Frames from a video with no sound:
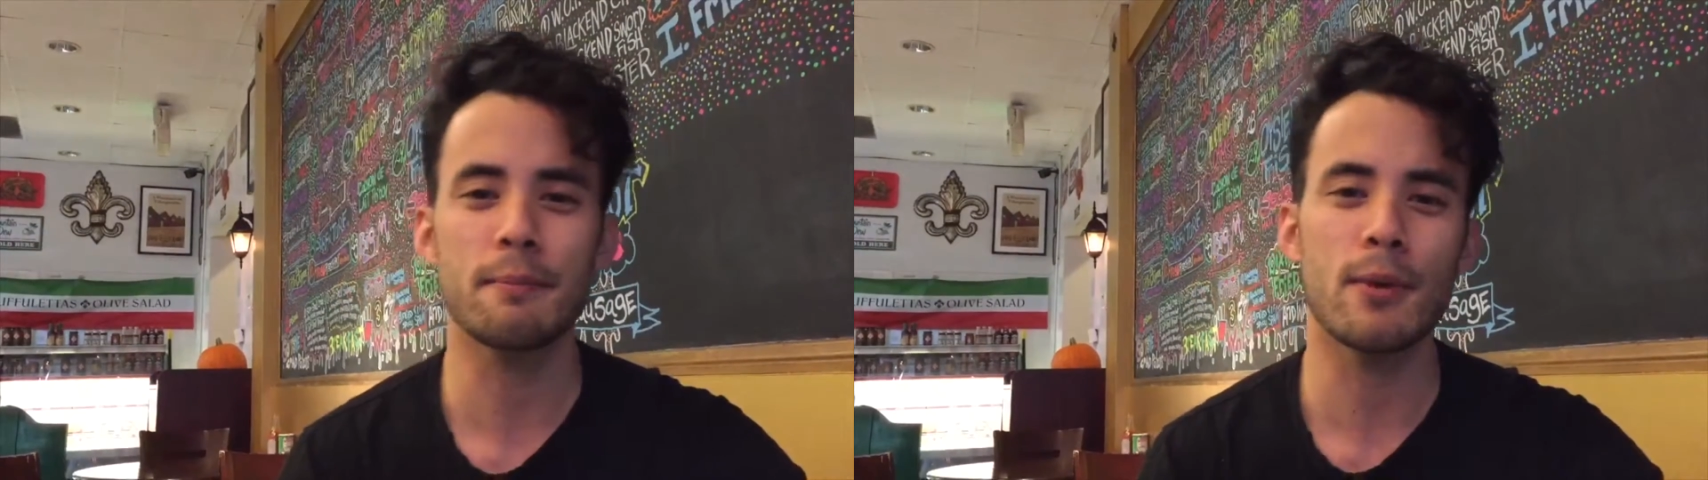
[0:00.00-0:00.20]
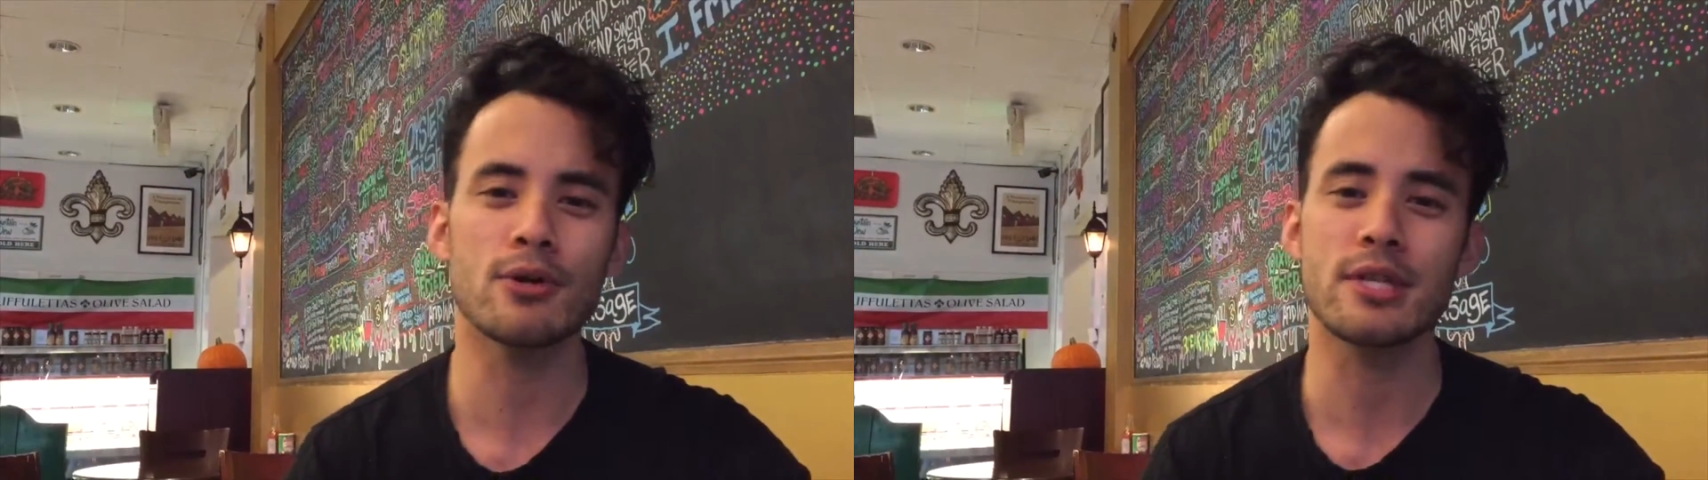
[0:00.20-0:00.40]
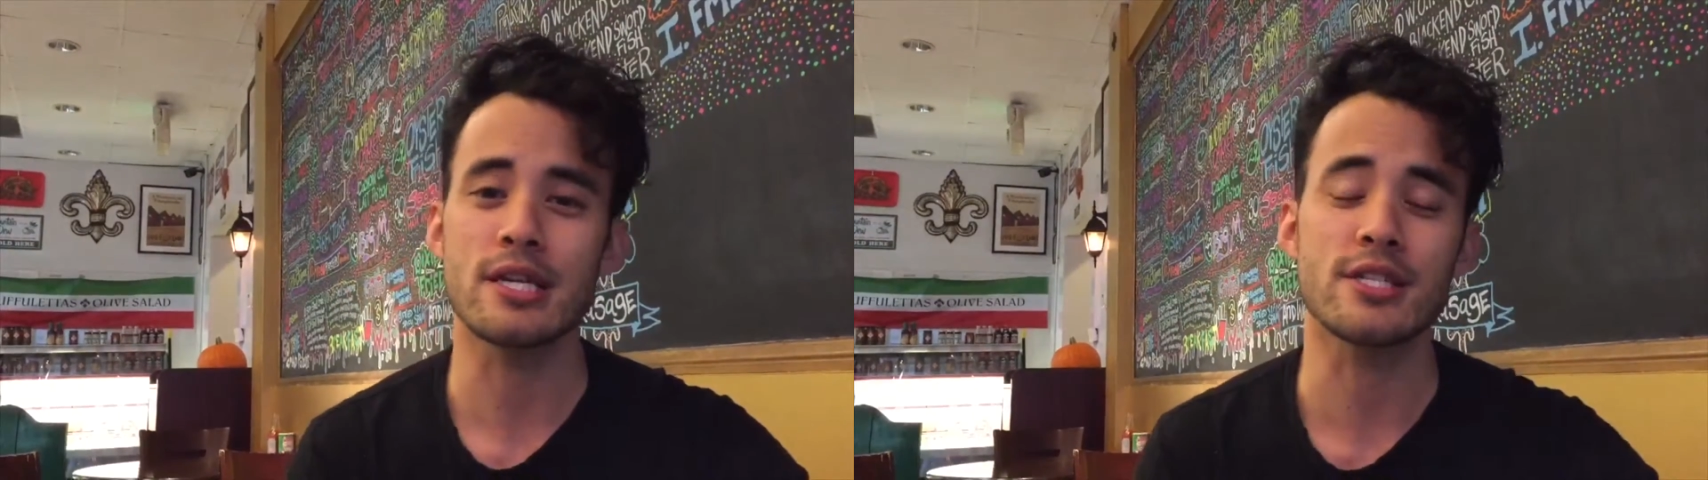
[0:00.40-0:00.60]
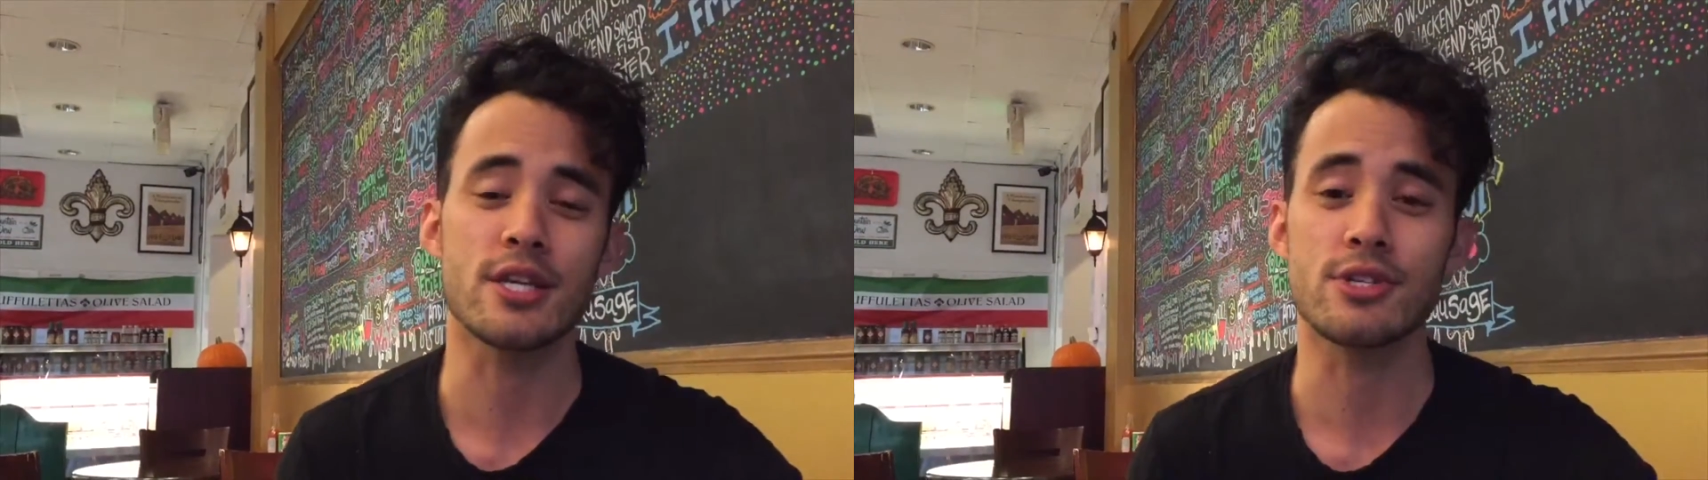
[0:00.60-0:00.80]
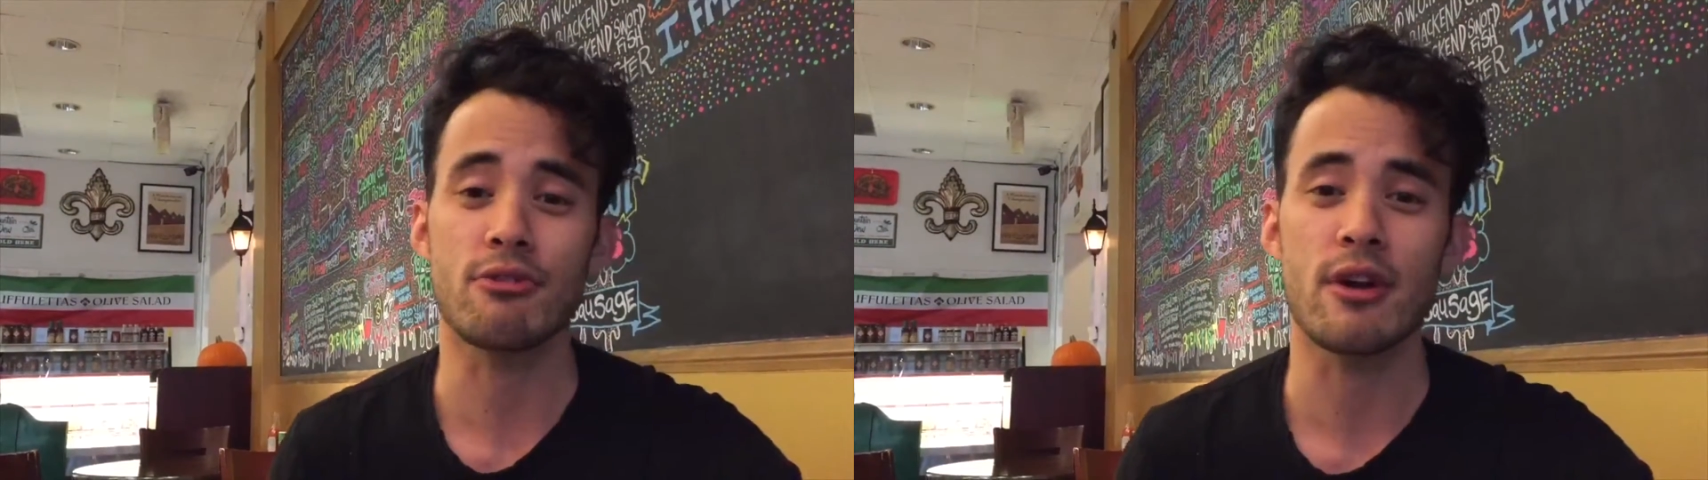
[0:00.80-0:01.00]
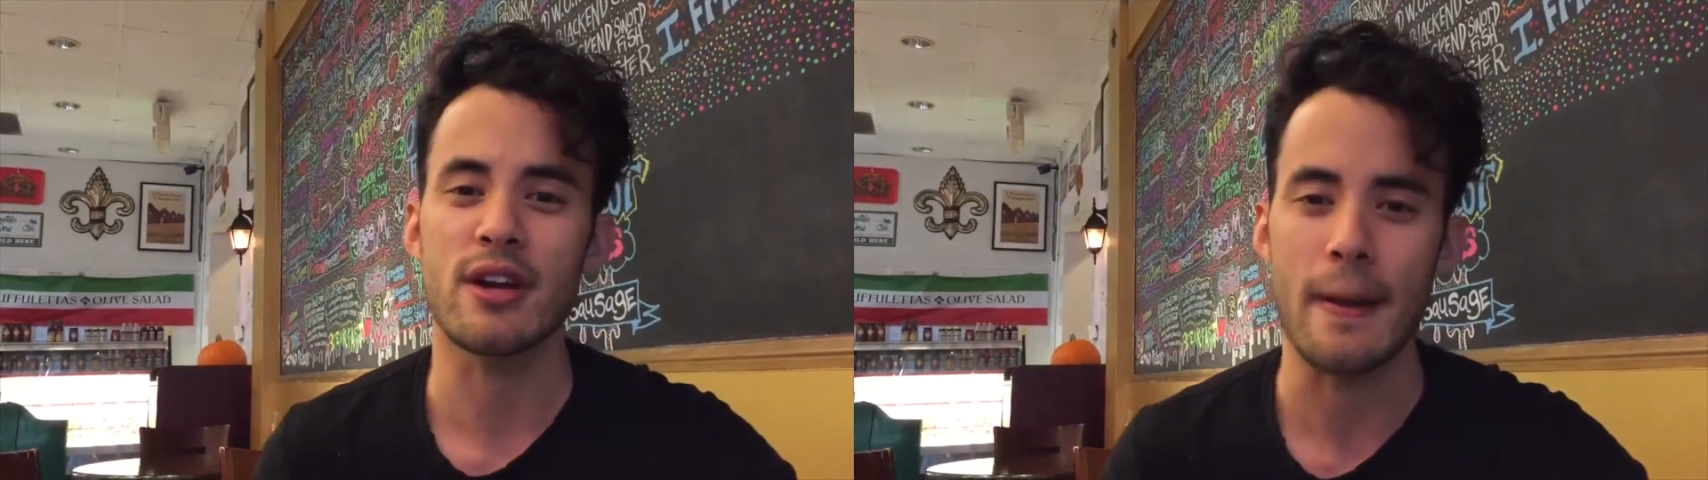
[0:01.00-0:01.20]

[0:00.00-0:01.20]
multi-sensory